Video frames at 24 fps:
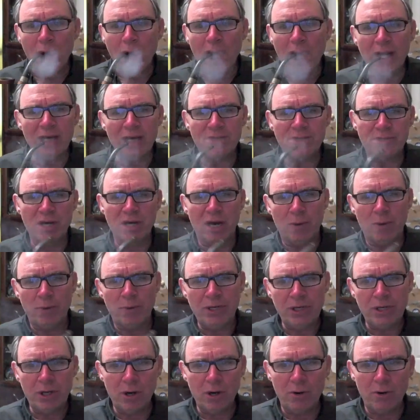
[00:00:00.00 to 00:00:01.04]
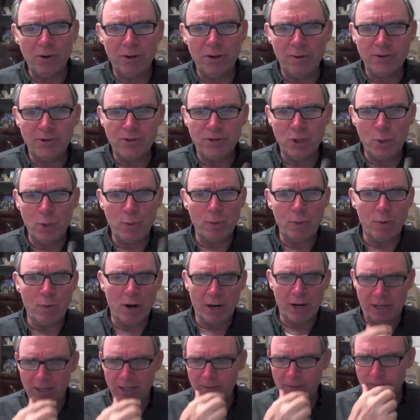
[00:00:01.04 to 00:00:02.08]
is when you go to the
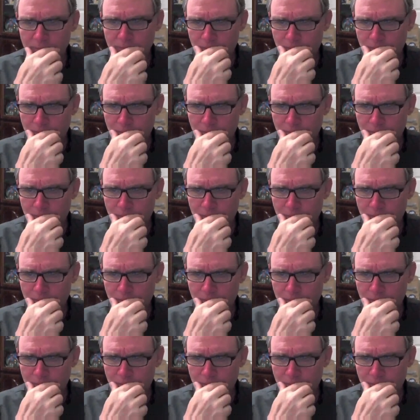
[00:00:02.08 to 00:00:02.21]
supermarket,